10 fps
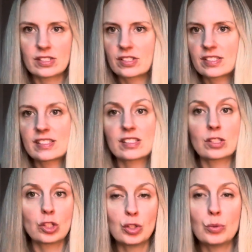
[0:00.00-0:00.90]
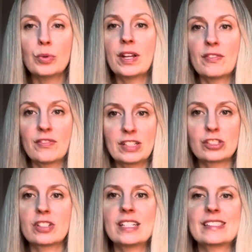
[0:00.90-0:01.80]
there's this new
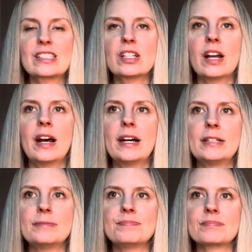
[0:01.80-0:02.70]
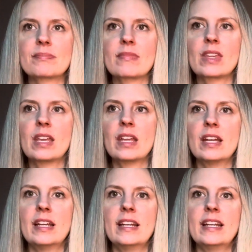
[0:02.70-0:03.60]
adventure. It's um
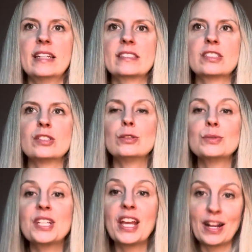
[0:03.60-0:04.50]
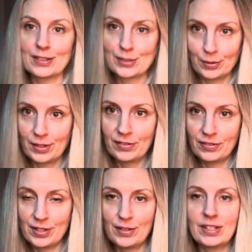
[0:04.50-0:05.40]
it's a new territory for you.